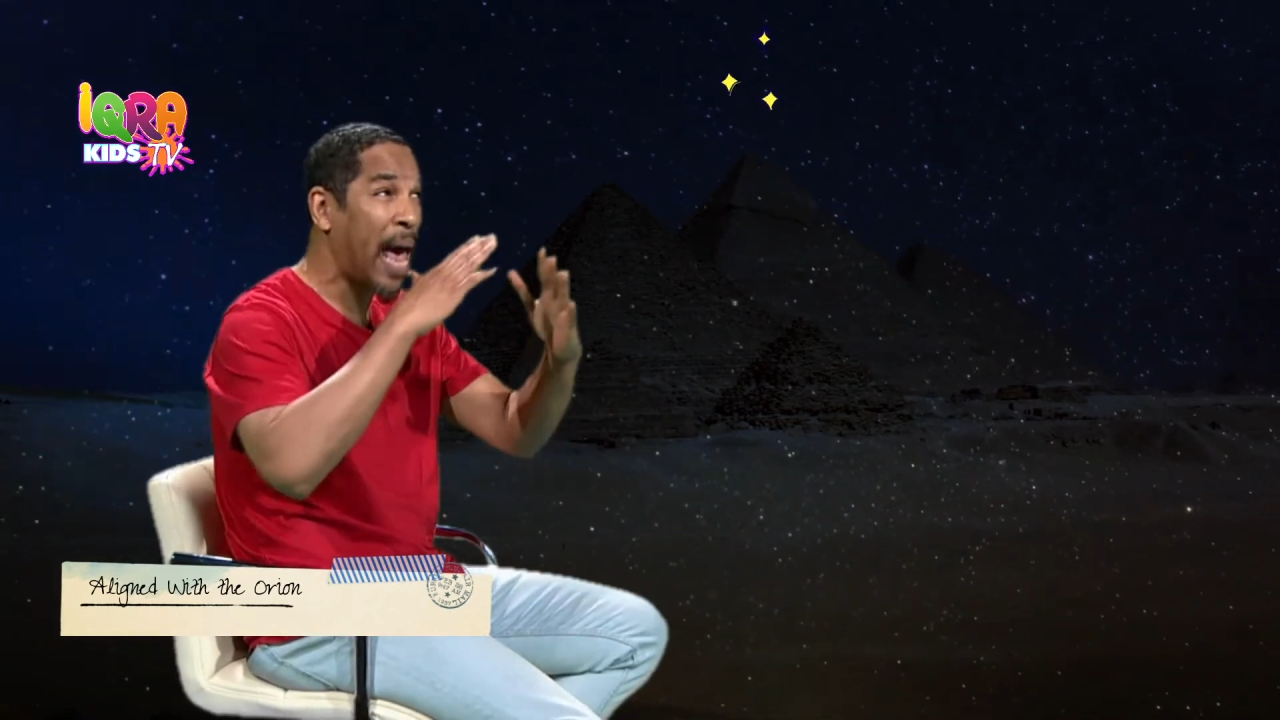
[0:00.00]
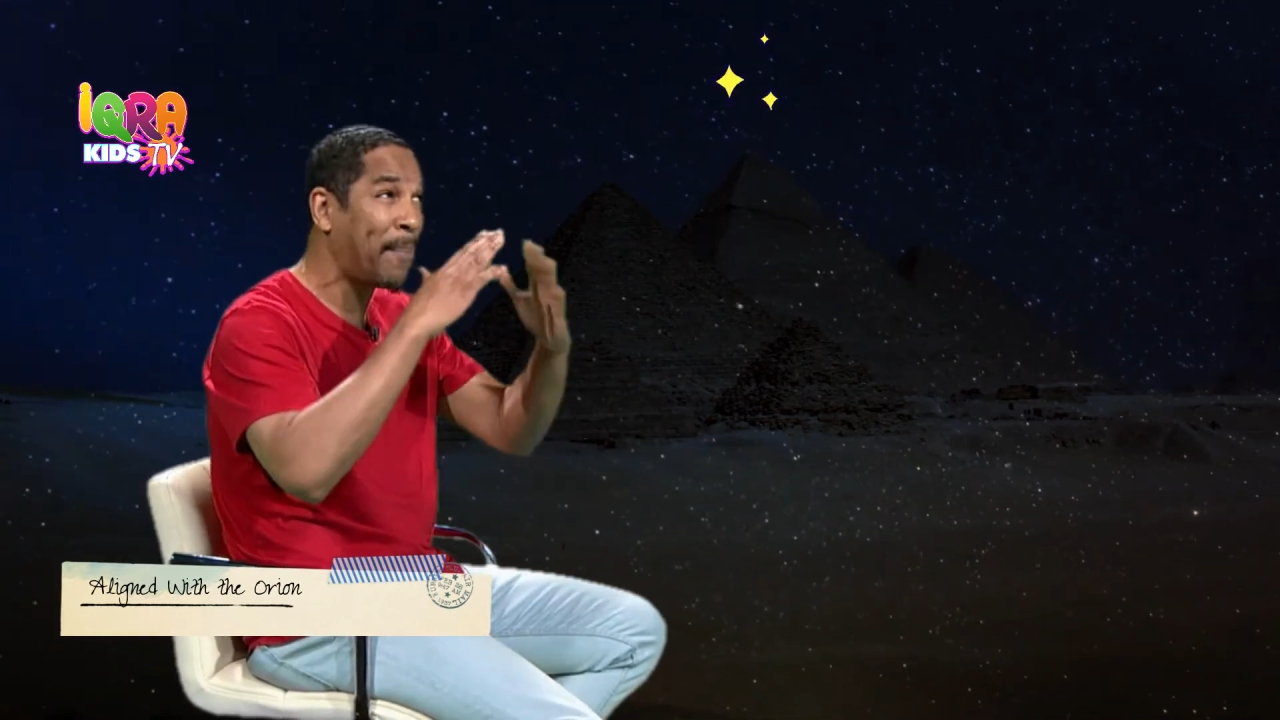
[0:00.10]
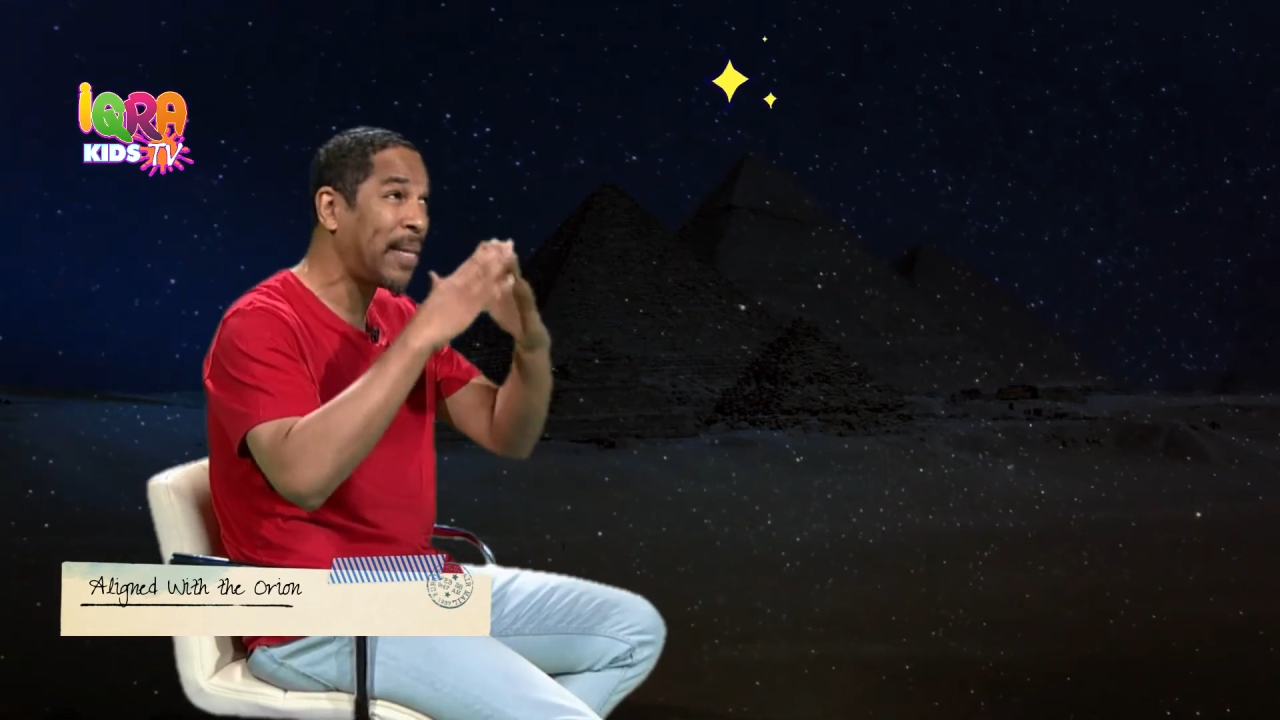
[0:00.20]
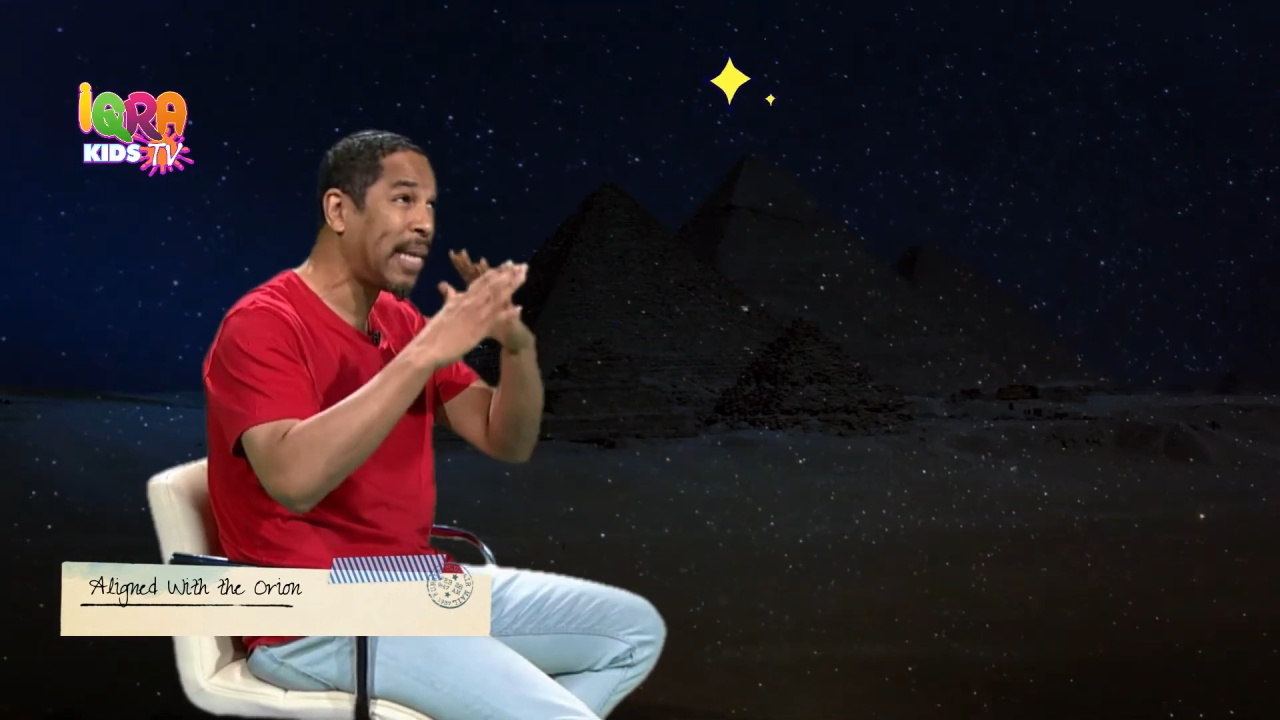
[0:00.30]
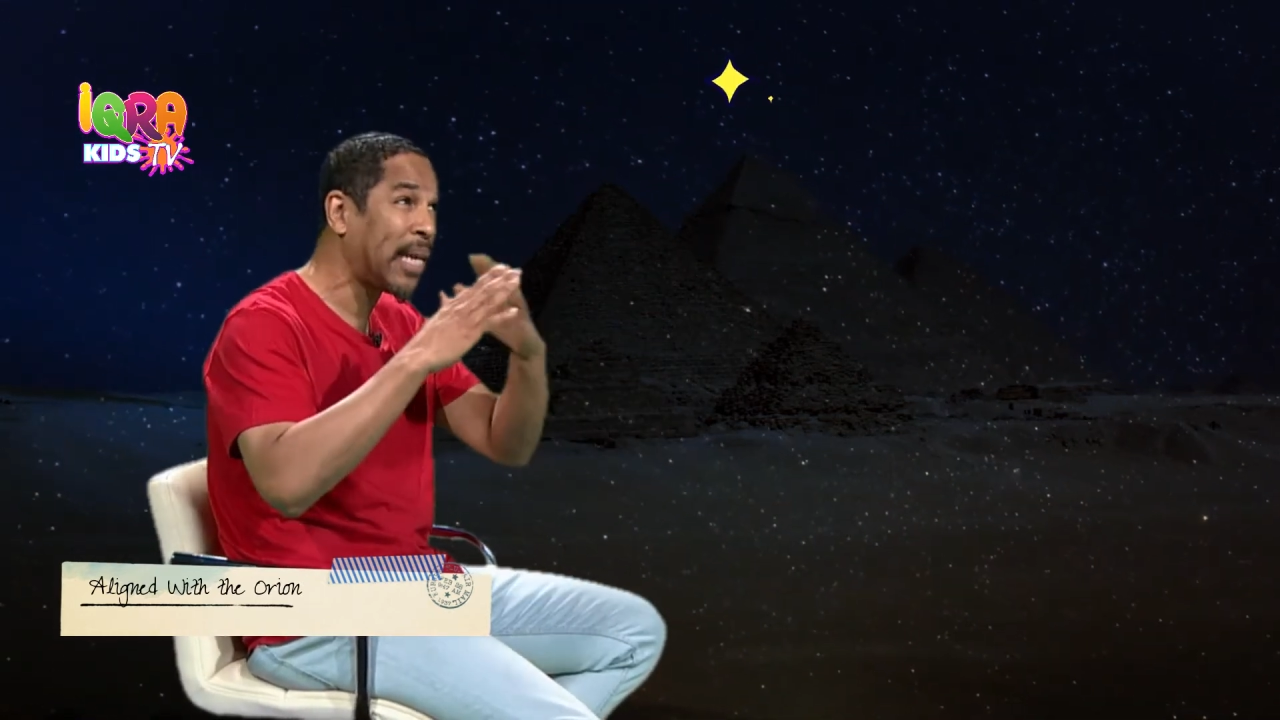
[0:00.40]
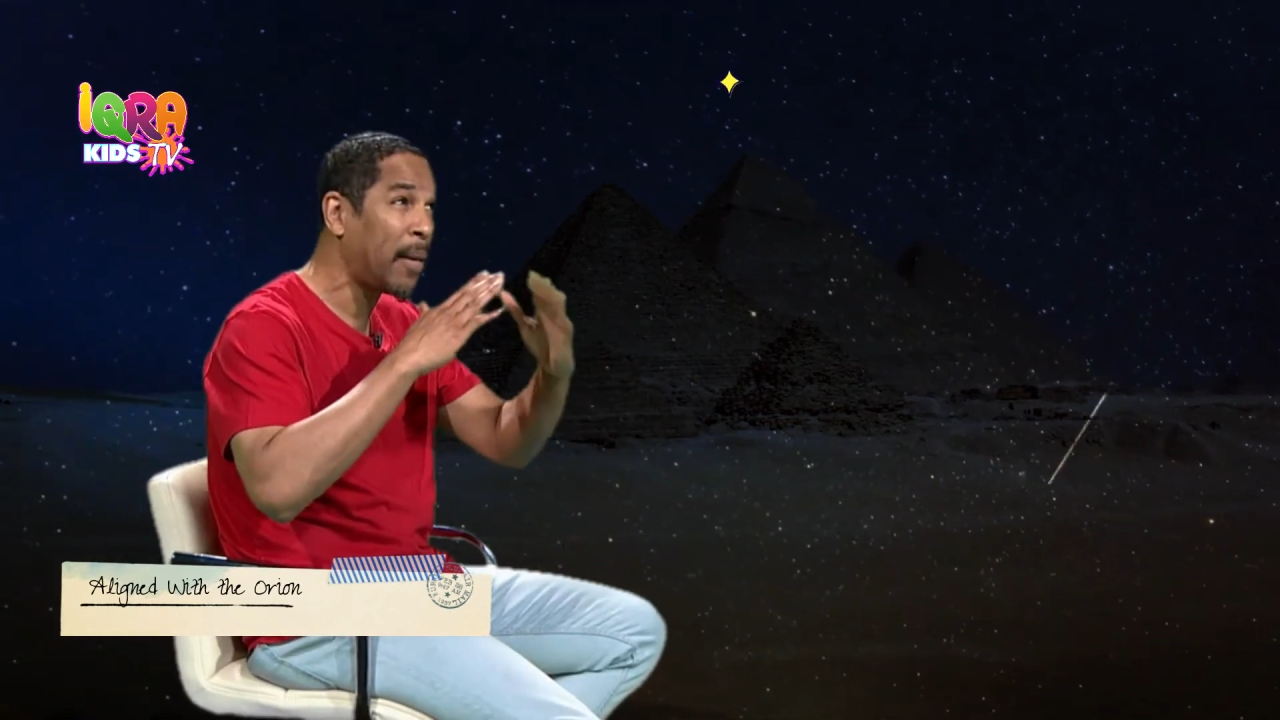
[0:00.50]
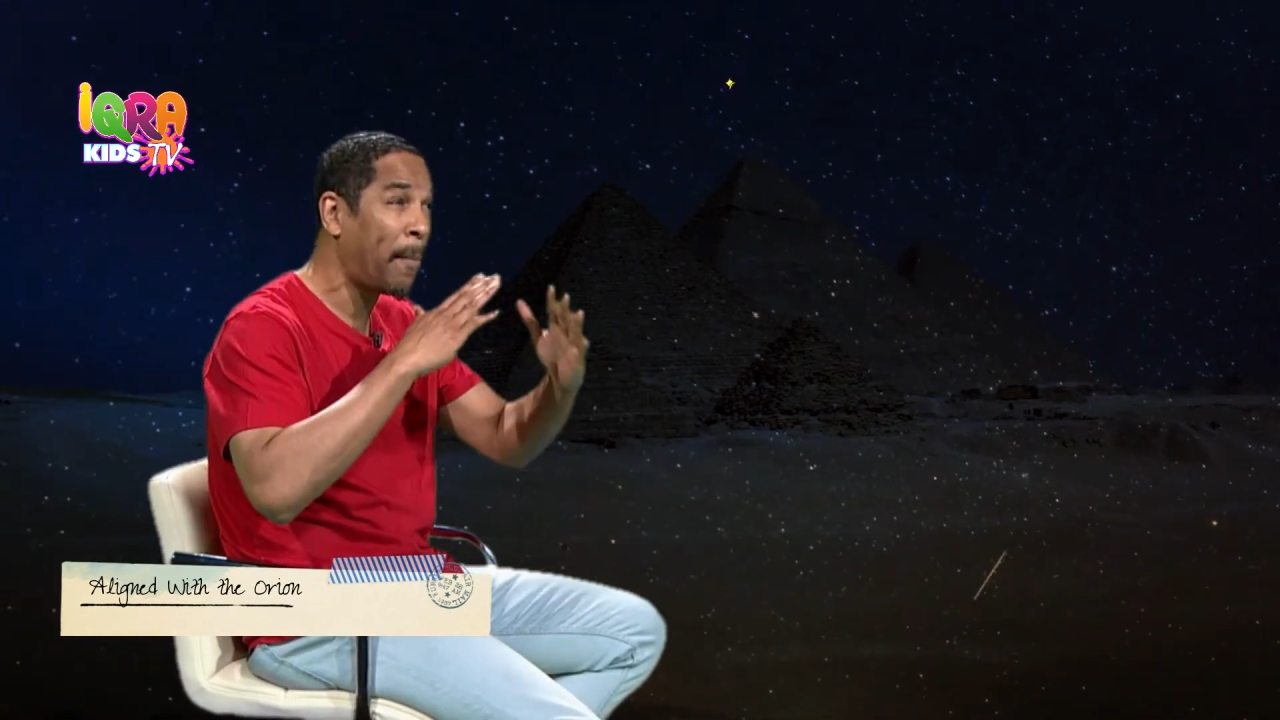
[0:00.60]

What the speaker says: at particular